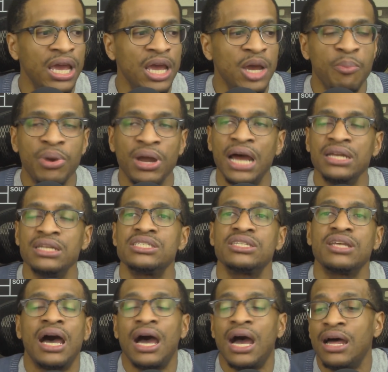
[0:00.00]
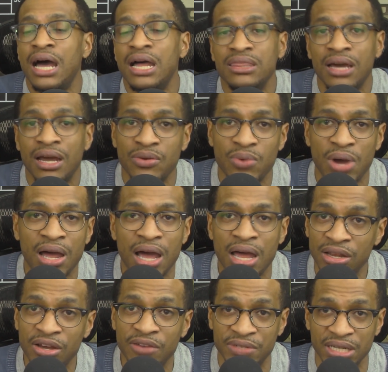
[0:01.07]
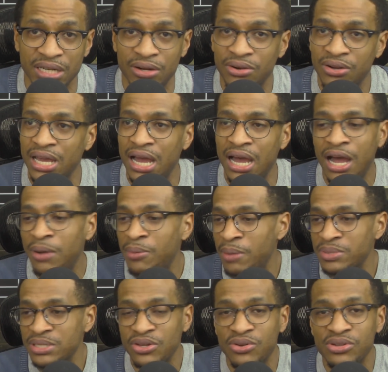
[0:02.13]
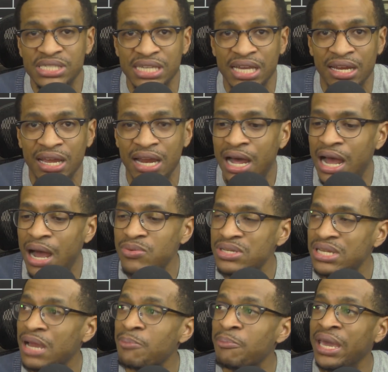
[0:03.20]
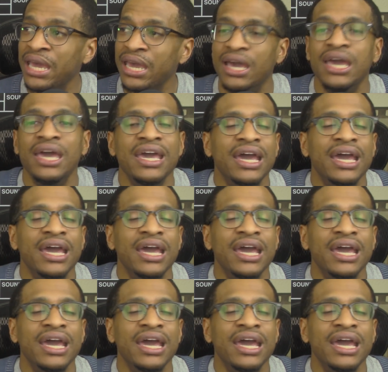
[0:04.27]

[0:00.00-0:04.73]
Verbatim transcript: but I just, I, I thought it, I loved it. Okay. I, I'm just going to say that I, I was like, man.